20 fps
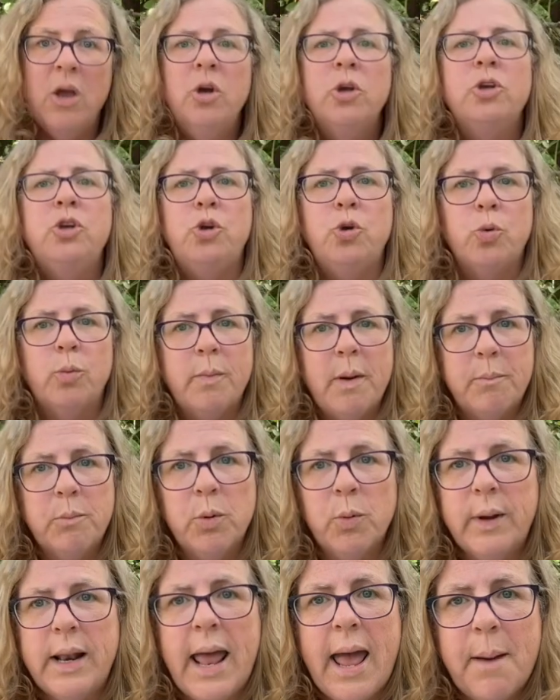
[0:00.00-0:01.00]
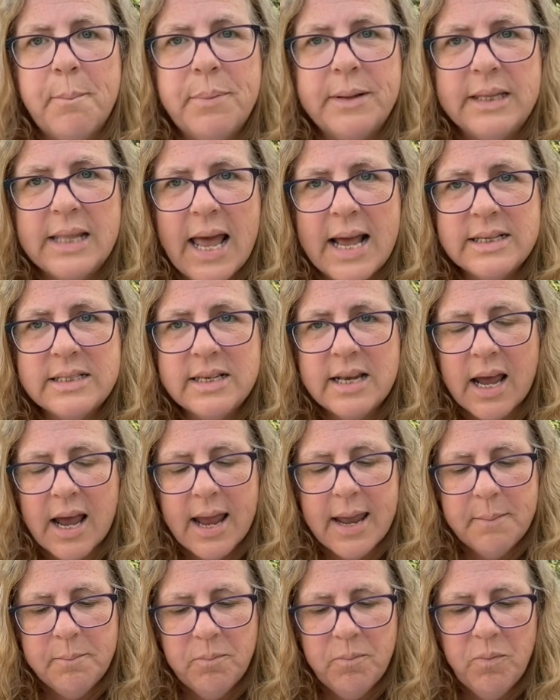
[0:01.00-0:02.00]
Do you remember what happened last
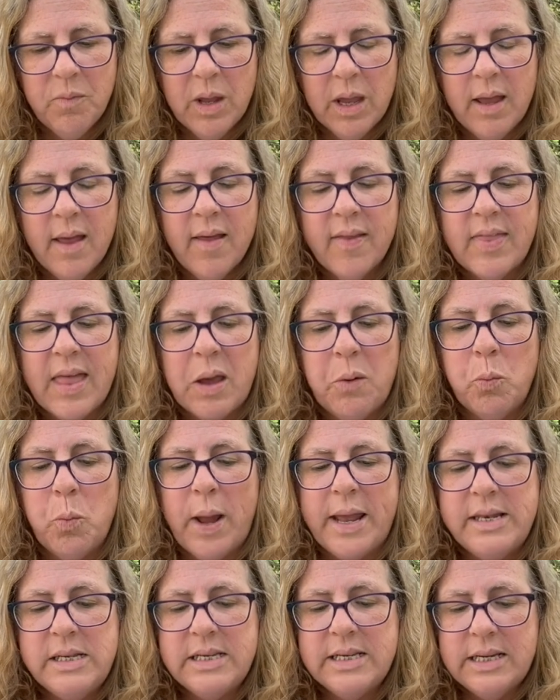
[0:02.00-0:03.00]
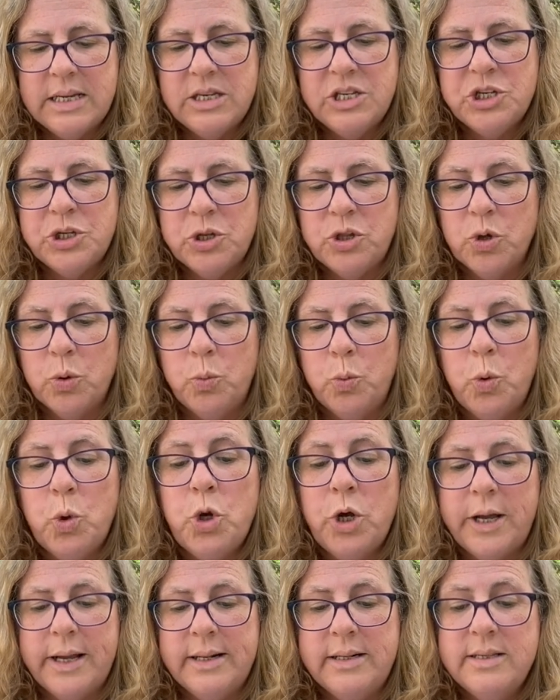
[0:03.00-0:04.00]
time? They went into the
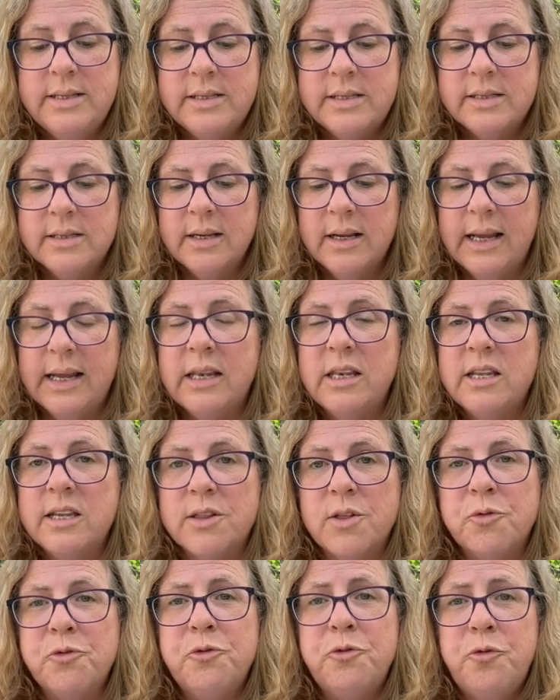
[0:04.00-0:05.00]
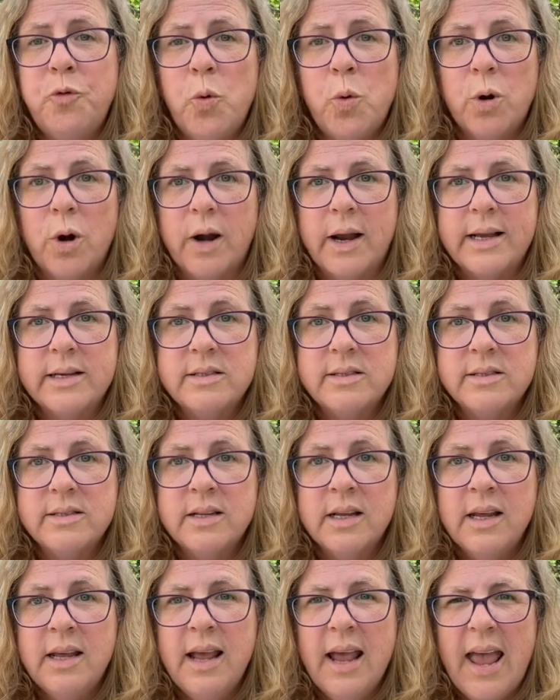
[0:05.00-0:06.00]
woods, into the
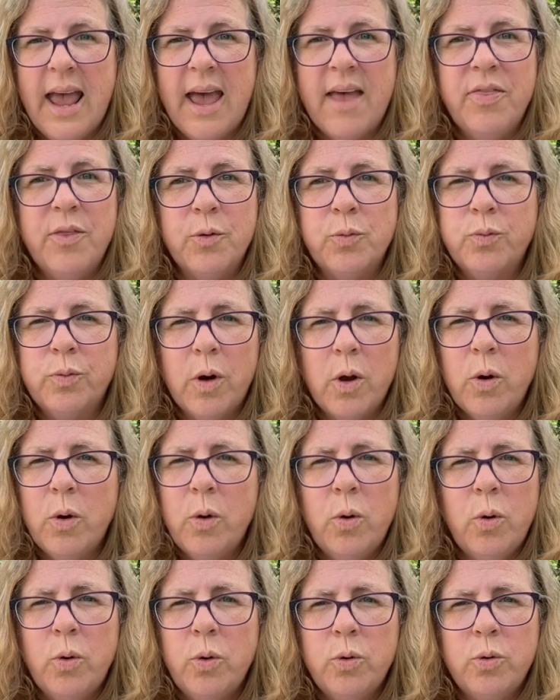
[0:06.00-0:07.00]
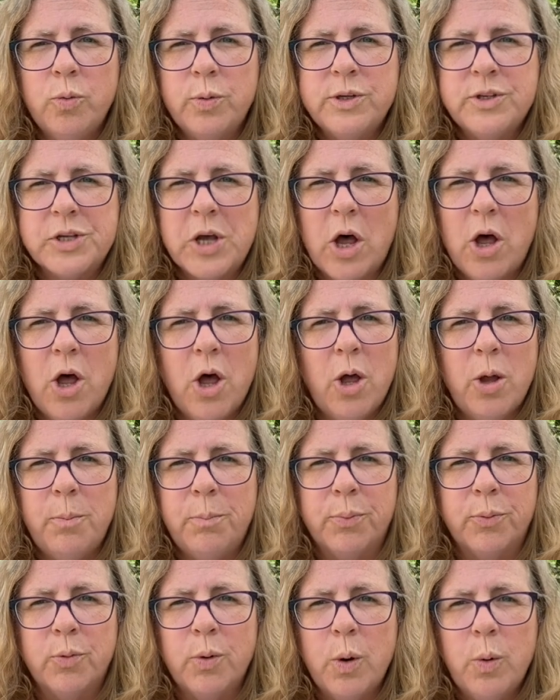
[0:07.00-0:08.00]
forest, and the road was all
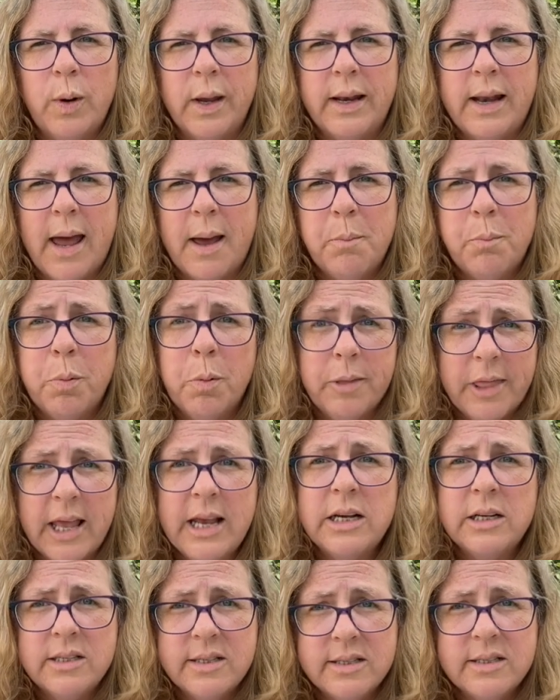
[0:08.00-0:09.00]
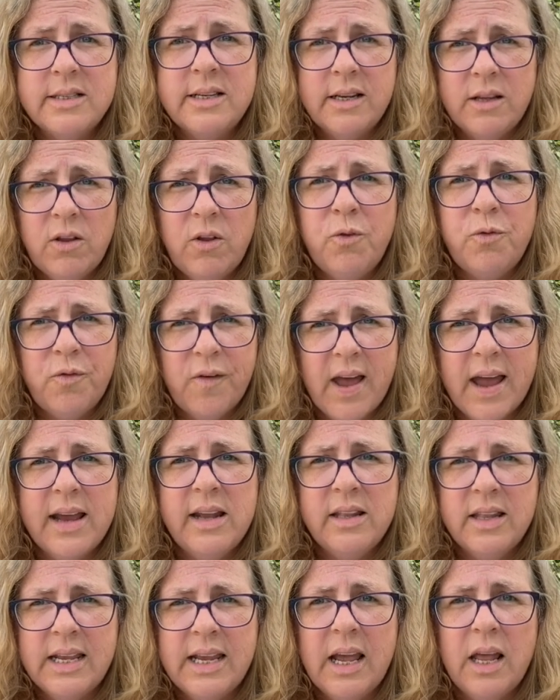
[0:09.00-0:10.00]
broken up, but they could still
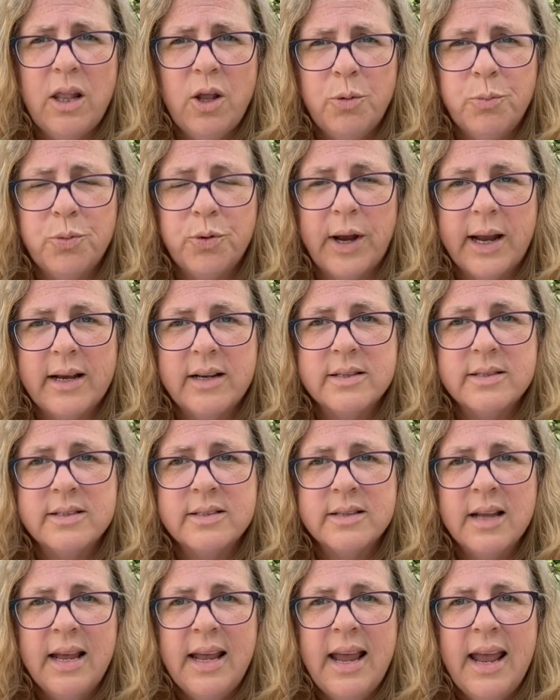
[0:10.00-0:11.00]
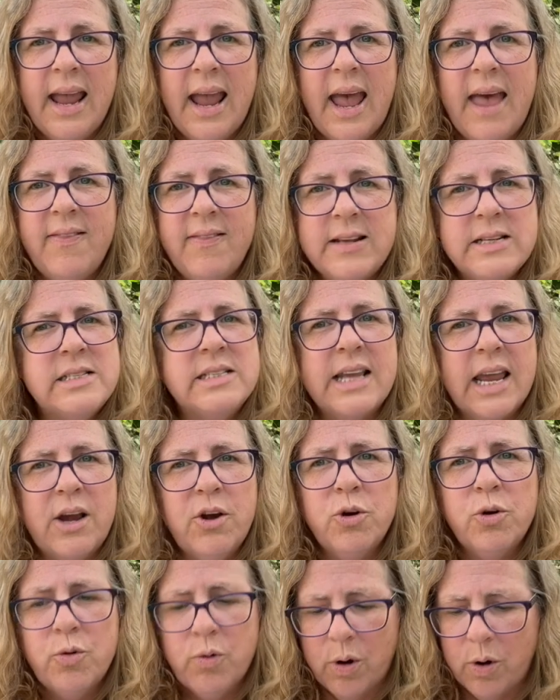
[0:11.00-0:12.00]
find the yellow bricks. And the
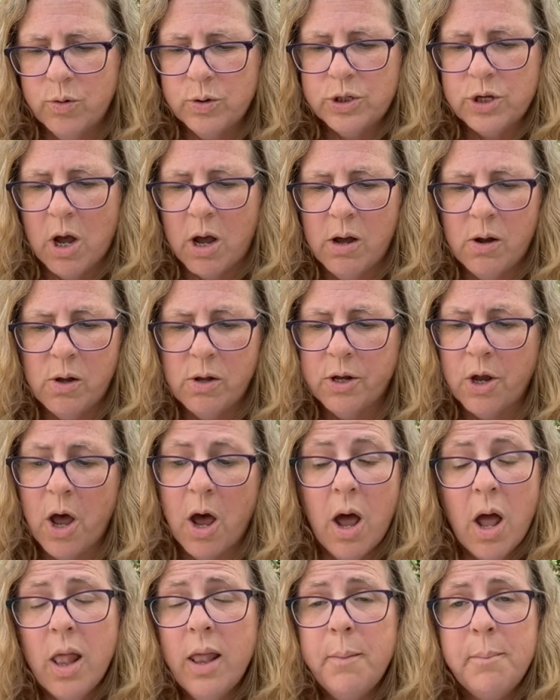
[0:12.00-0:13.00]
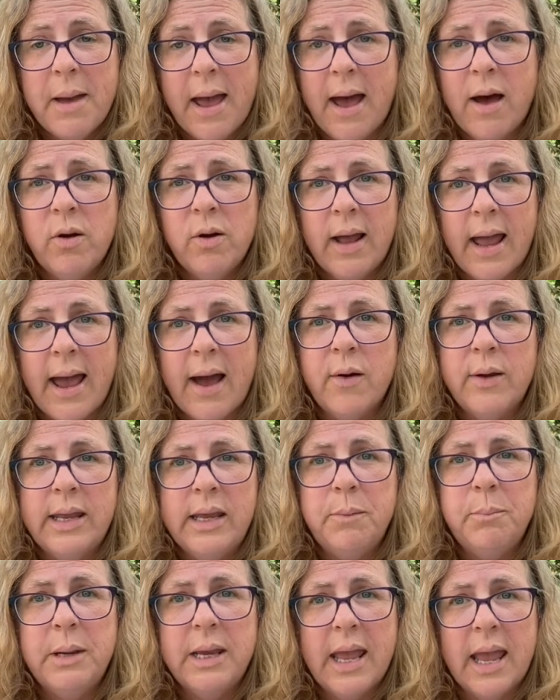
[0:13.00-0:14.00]
scarecrow told all about how
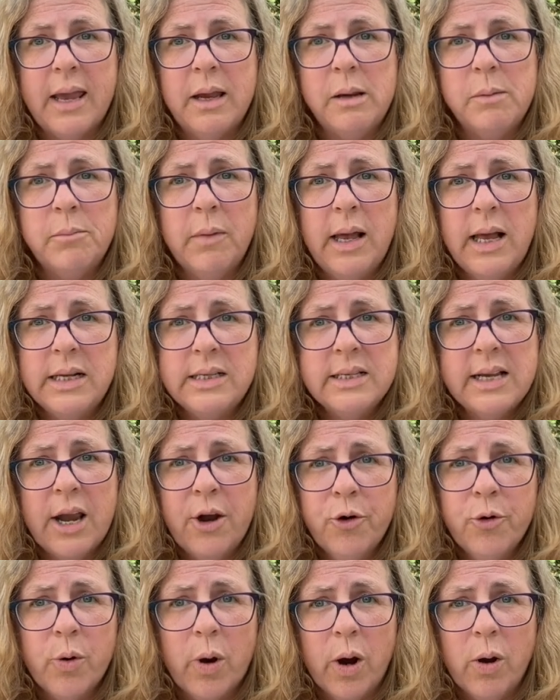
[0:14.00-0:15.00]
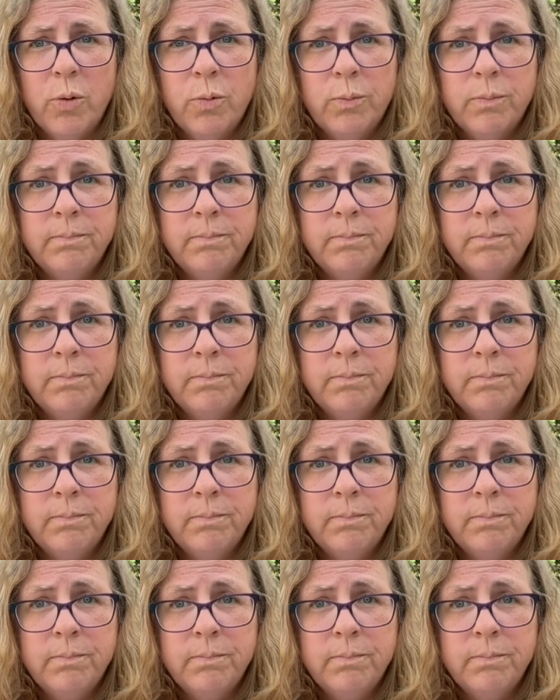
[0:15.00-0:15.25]
he became a scarecrow.